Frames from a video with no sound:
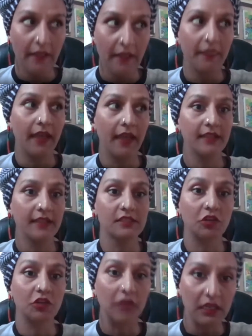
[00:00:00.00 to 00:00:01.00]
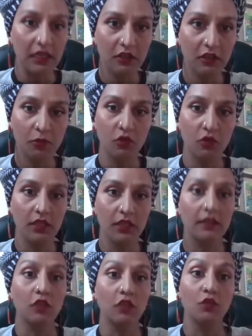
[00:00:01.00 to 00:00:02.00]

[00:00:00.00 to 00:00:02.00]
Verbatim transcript: that it has created a community that you